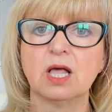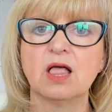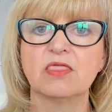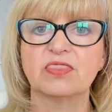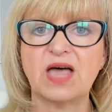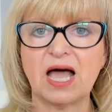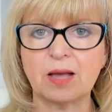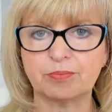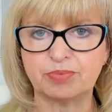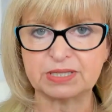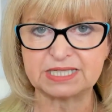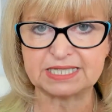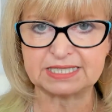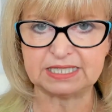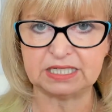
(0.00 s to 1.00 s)
That
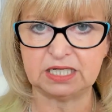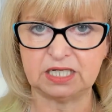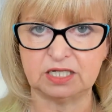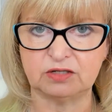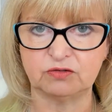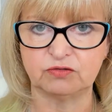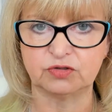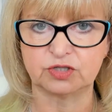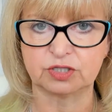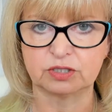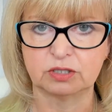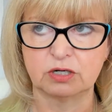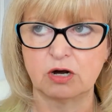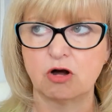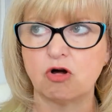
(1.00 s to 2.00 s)
perceived
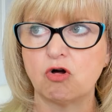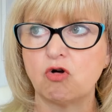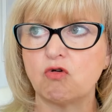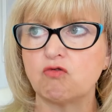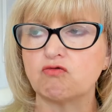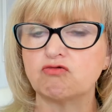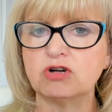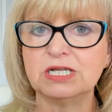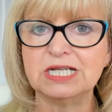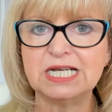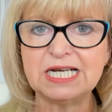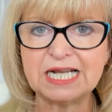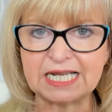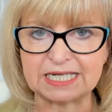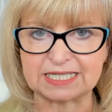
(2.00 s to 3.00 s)

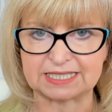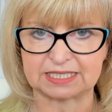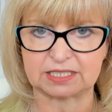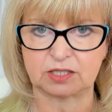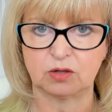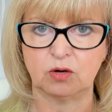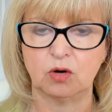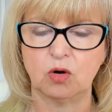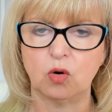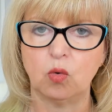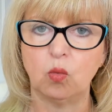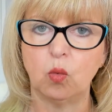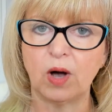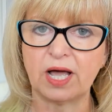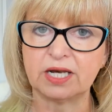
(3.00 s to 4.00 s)
release
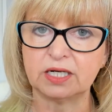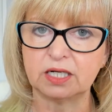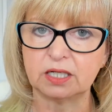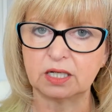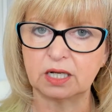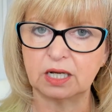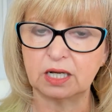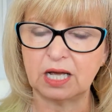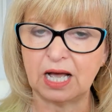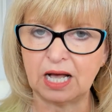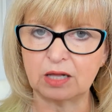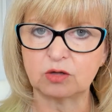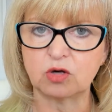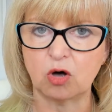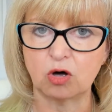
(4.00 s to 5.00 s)
when
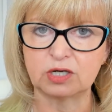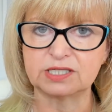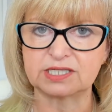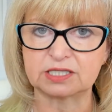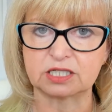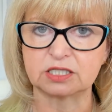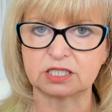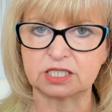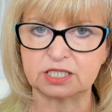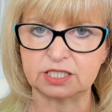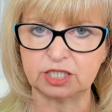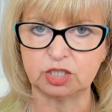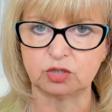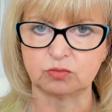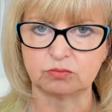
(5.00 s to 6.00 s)
alcohol is
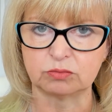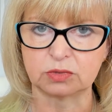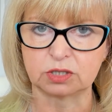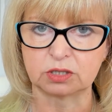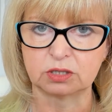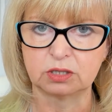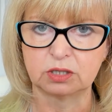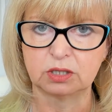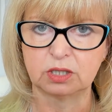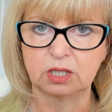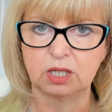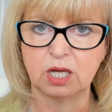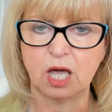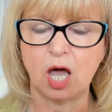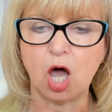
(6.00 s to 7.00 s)
consumed
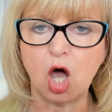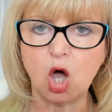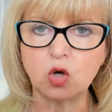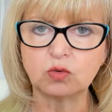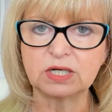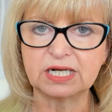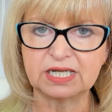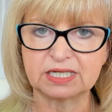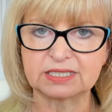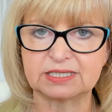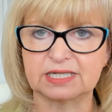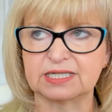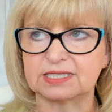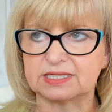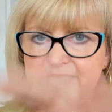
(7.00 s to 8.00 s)
only
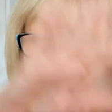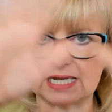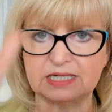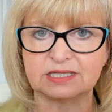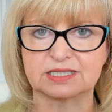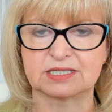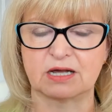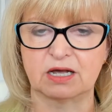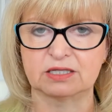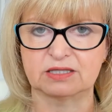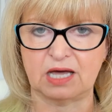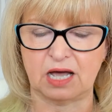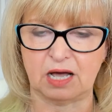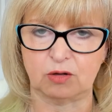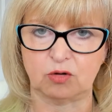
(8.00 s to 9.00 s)
exists inside
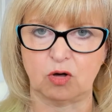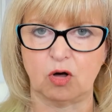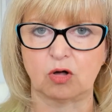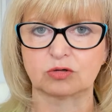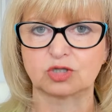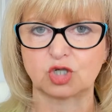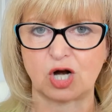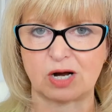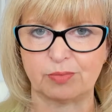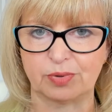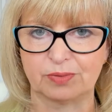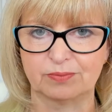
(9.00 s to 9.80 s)
that alcohol trap.